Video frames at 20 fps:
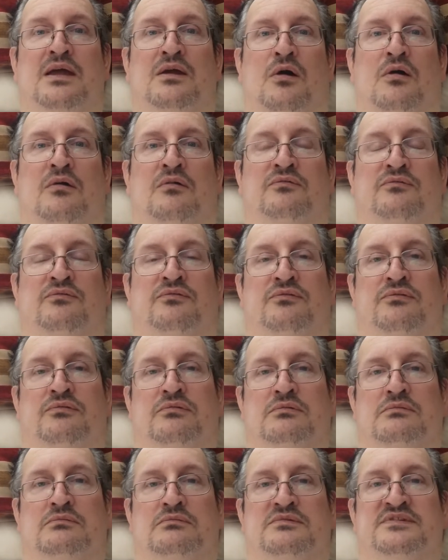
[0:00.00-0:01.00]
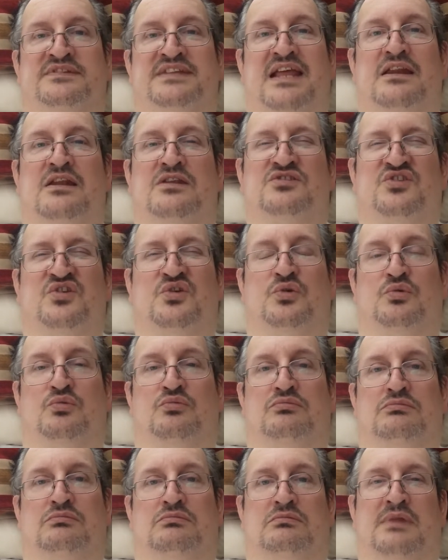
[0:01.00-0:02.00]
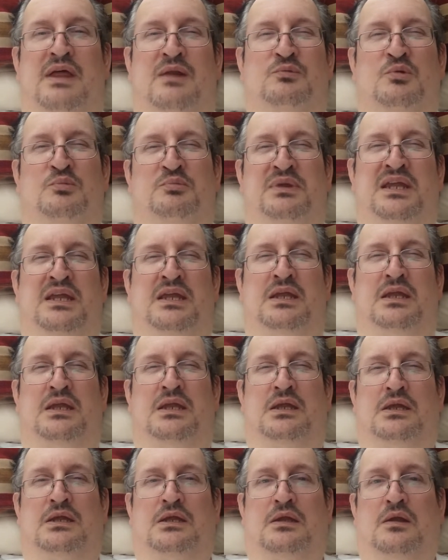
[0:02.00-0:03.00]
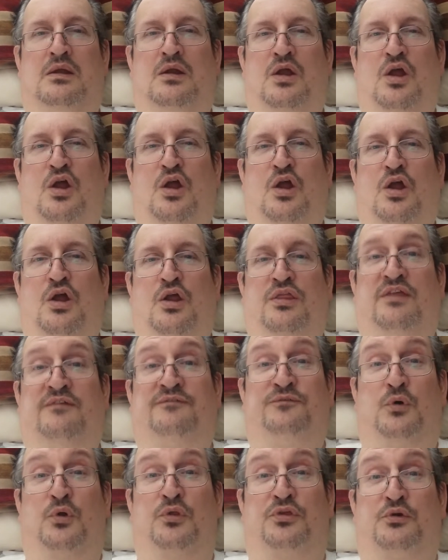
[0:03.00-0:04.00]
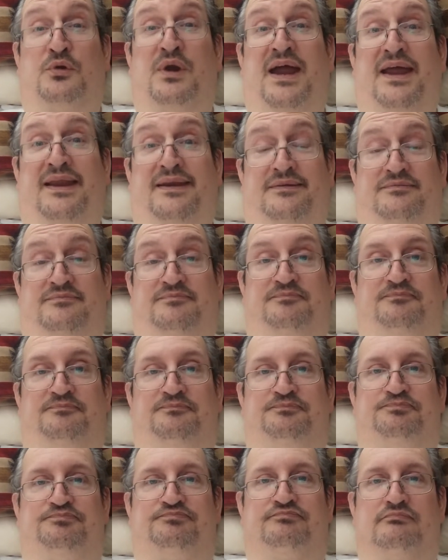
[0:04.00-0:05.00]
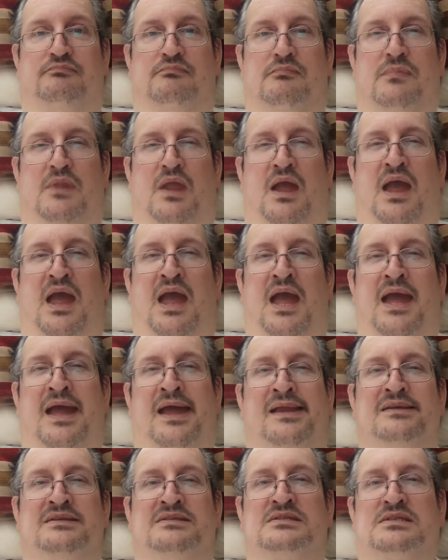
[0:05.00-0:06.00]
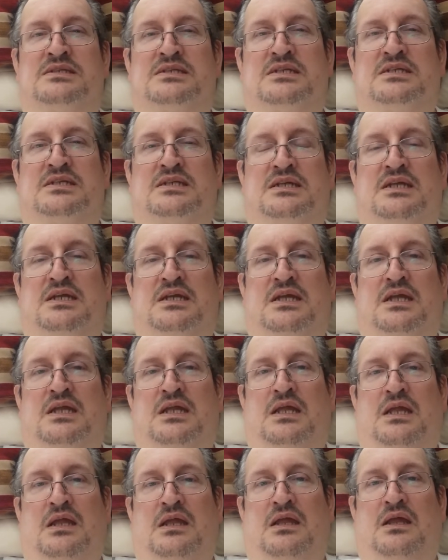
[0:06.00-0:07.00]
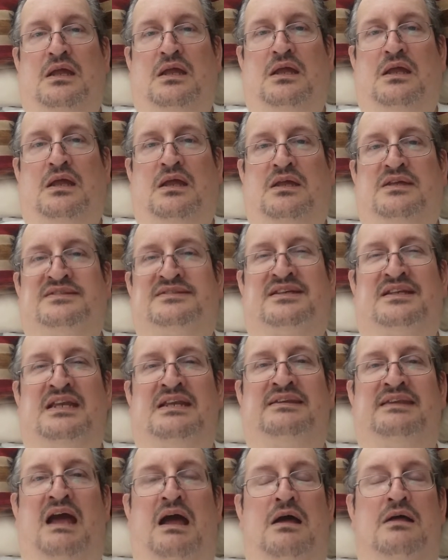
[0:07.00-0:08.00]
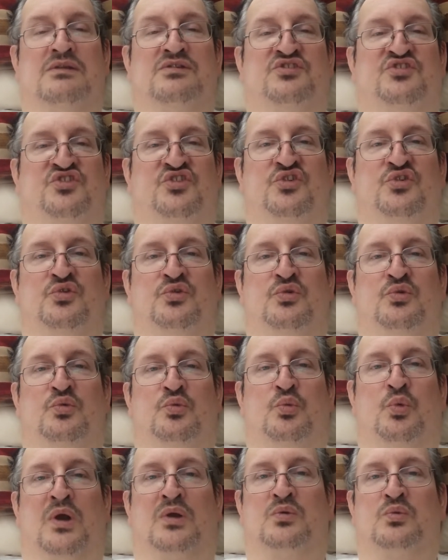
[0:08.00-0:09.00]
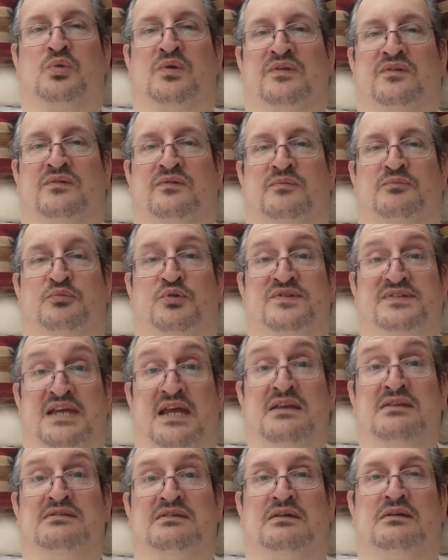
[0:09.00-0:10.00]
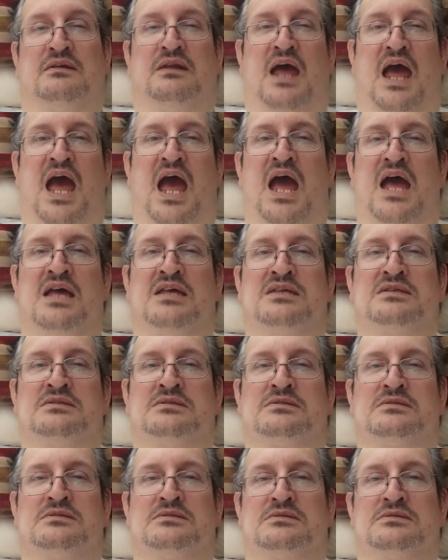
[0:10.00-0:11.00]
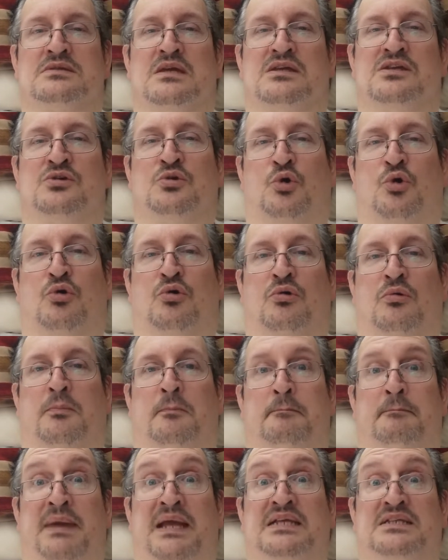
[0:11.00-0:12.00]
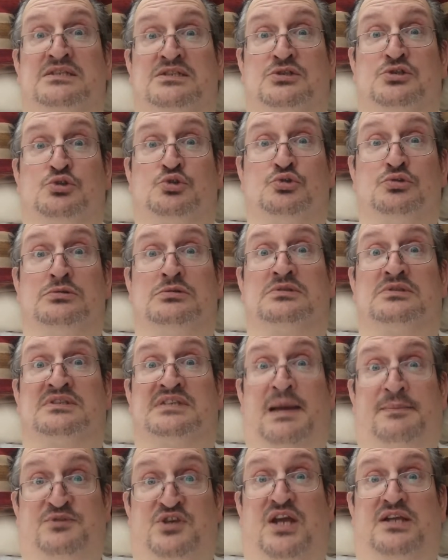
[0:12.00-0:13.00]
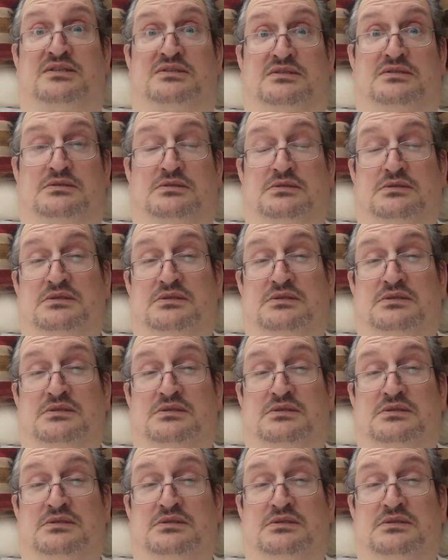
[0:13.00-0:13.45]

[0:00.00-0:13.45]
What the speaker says: of Standard 2. That would be the 4th grade. And sitting down to what was presented as your big school subjects.